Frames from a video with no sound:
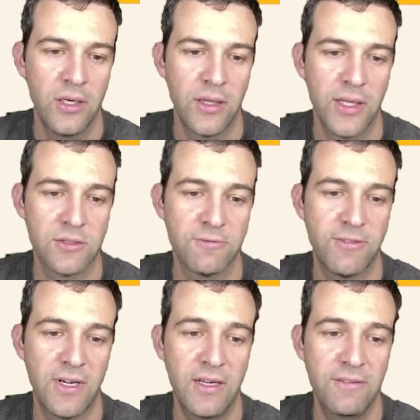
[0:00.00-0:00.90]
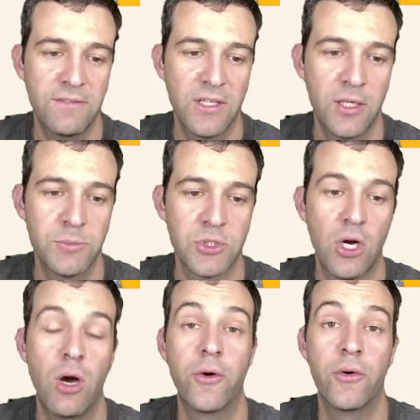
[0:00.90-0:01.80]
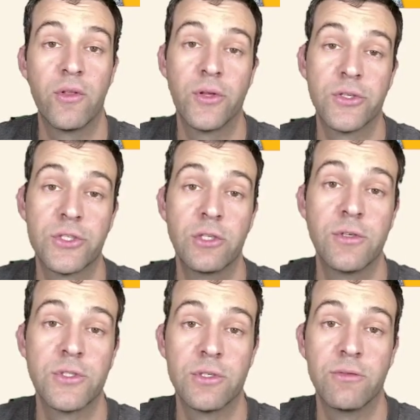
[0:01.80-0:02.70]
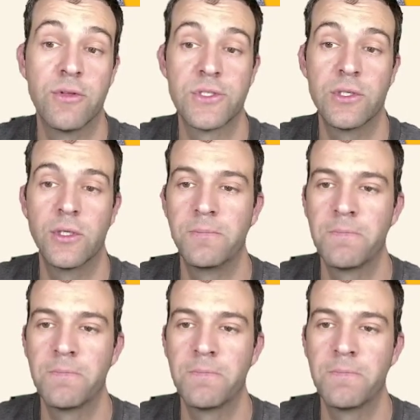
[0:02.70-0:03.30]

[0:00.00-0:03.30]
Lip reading: That's 5 times hotter than the surface of the sun.